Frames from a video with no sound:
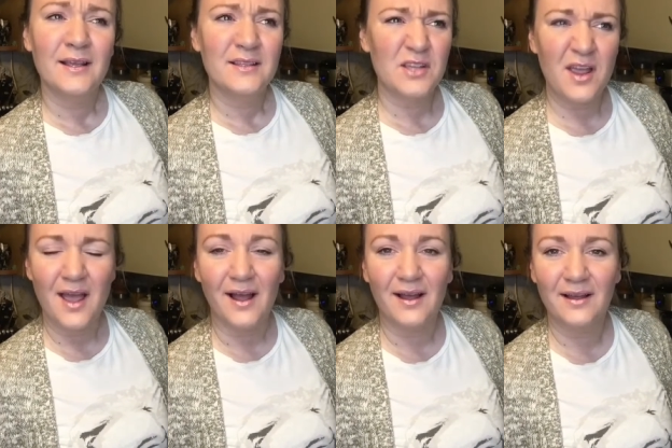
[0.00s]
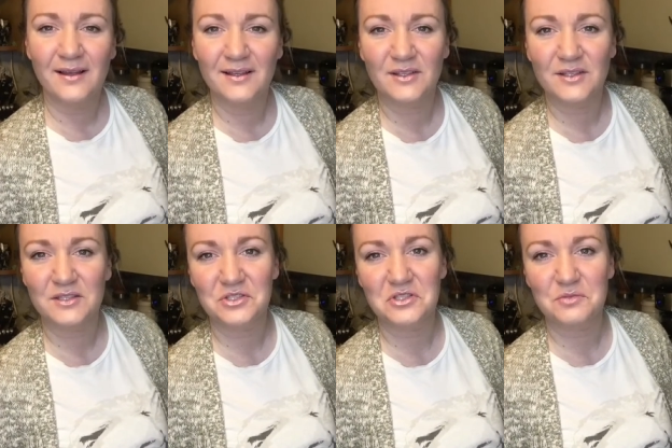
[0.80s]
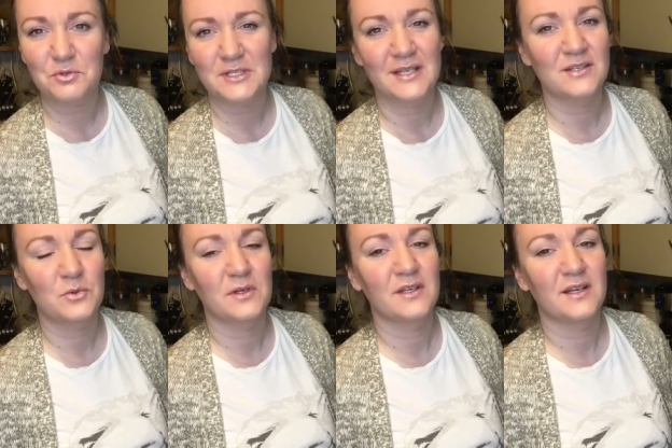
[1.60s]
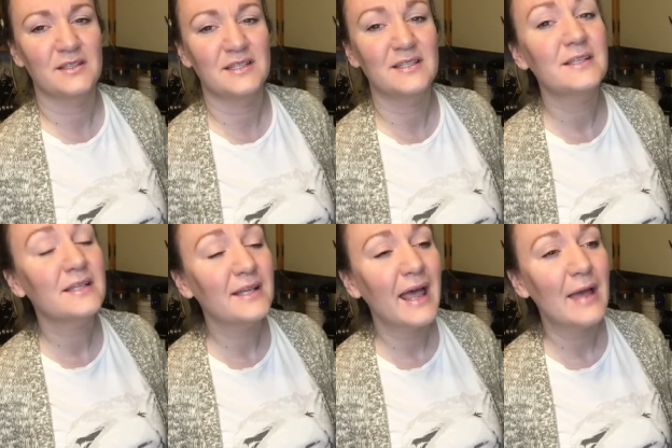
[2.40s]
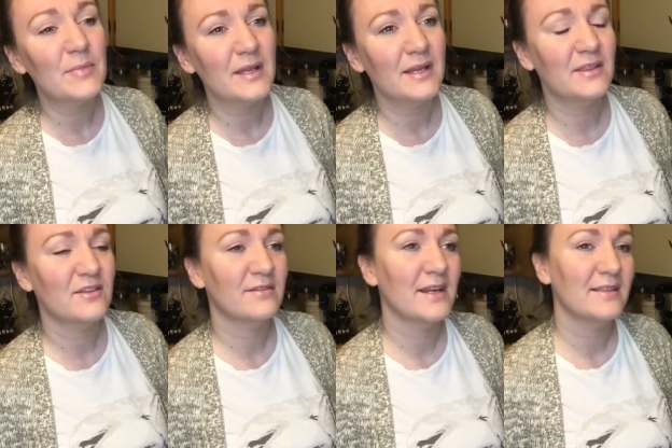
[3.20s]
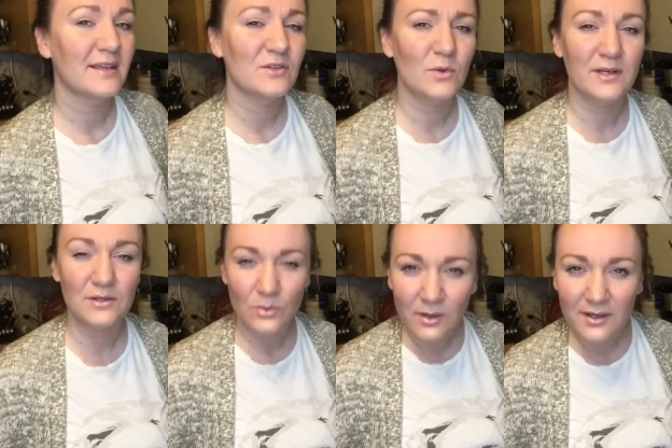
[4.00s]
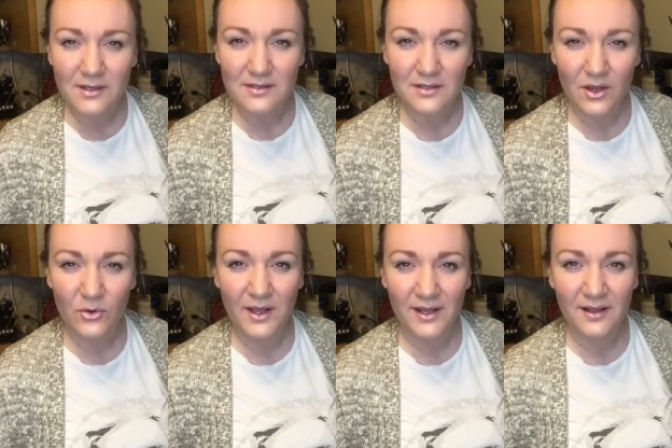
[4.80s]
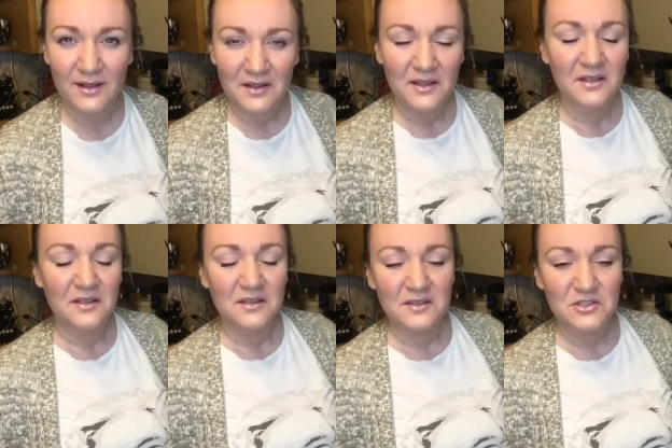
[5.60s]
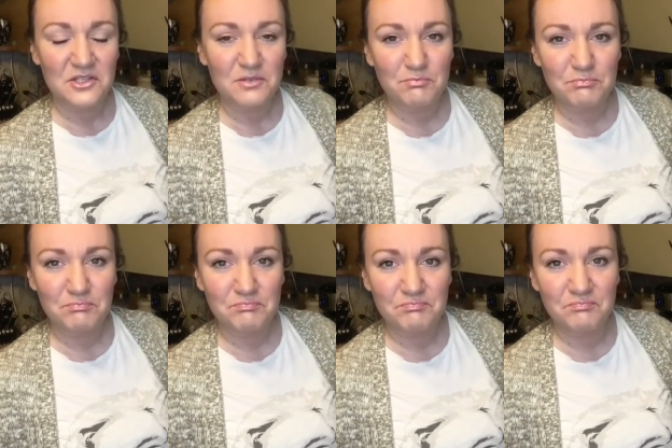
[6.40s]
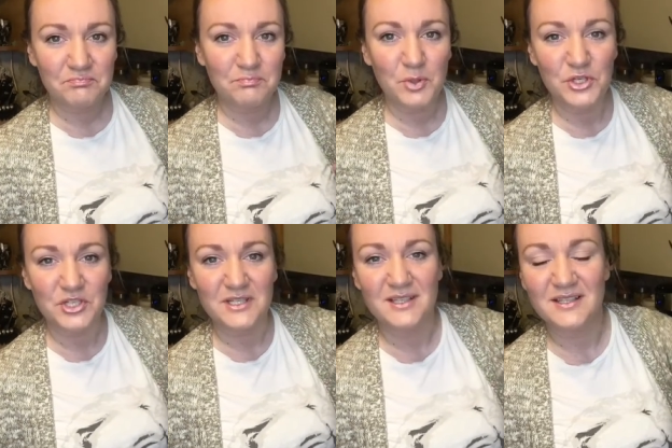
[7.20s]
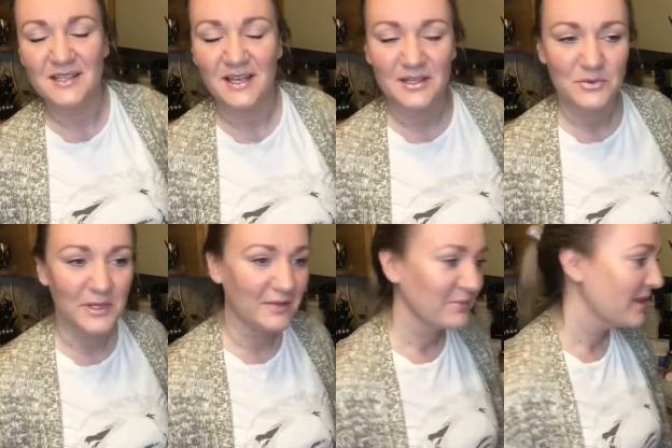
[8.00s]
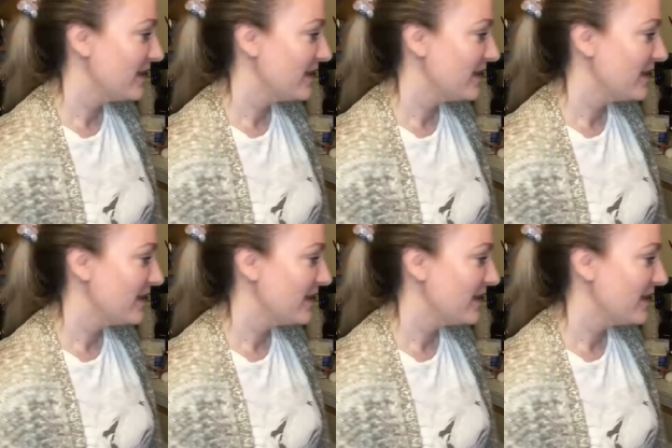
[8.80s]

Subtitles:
So yeah, let's just pretend 2019 didn't happen, and the rate that 2020 is going, let's just push it to the side as well.